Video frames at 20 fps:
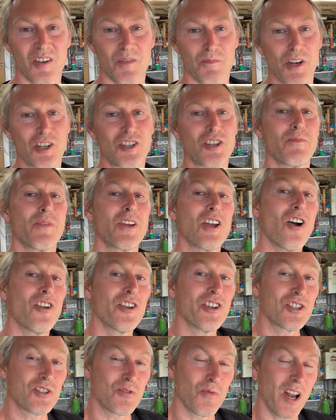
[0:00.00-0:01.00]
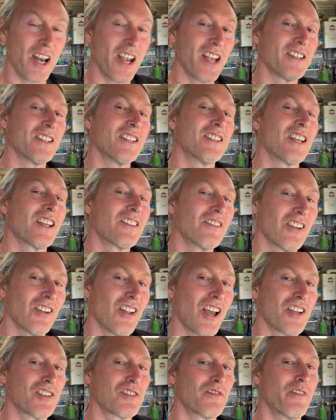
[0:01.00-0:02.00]
But to be honest, when editing the
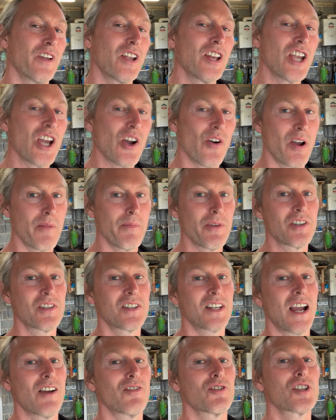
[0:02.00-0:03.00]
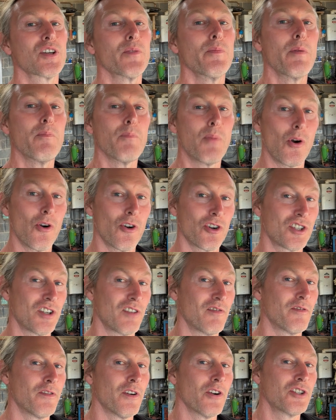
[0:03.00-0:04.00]
last video, I missed out some
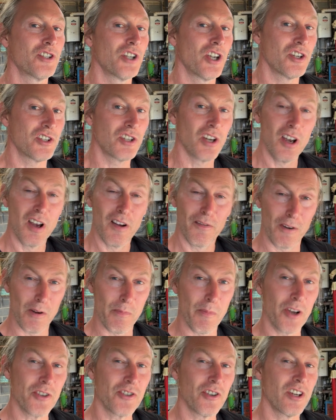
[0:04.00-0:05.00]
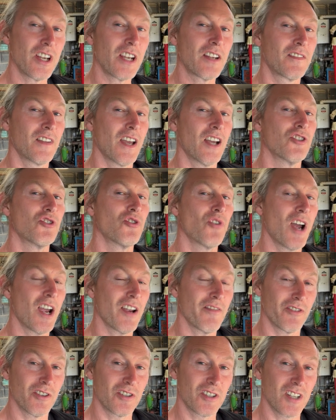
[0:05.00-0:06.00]
important footage from underneath that
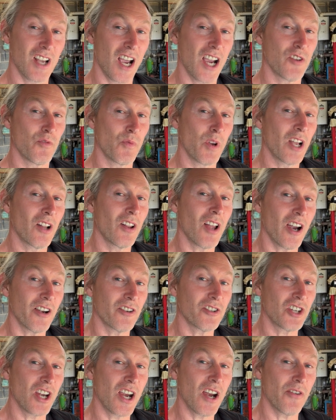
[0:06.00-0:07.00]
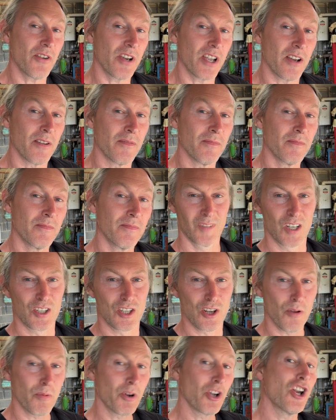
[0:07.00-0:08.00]
driver's side wheel arch area. So
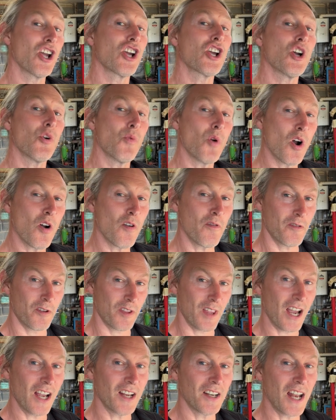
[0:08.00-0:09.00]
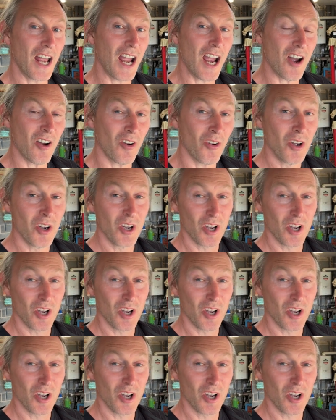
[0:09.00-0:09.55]
I'm going to go over that now.